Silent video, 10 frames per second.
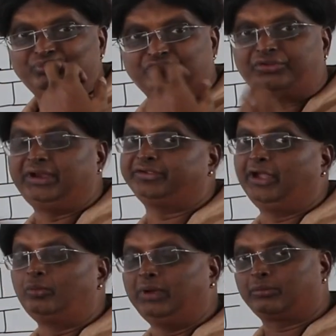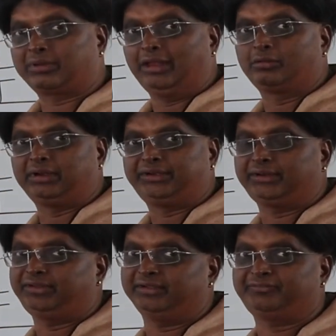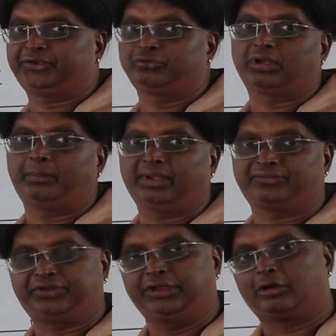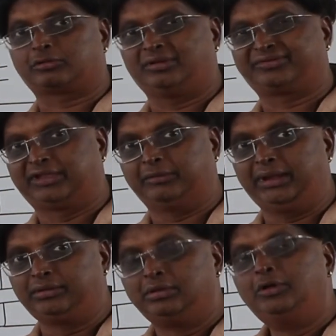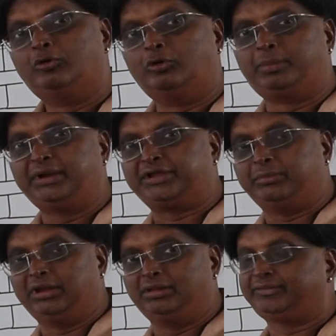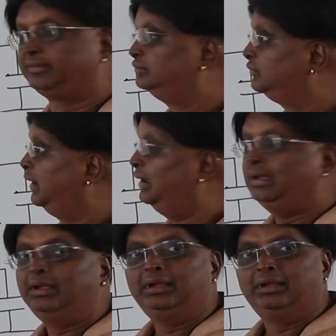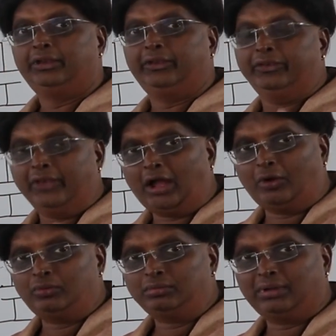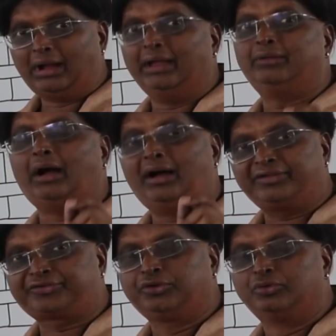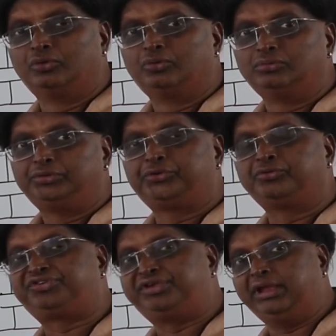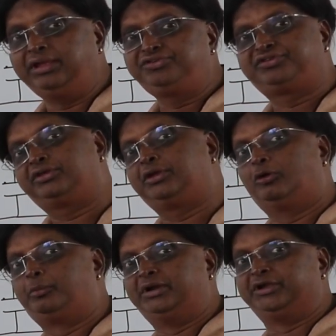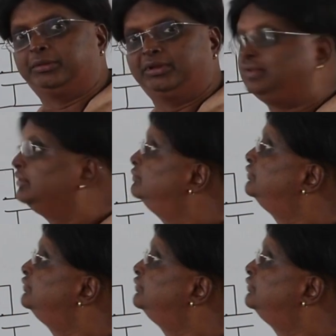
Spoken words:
So that is how we have calculated the effective capacity across given open terminals. Now I ask you to change the open terminal.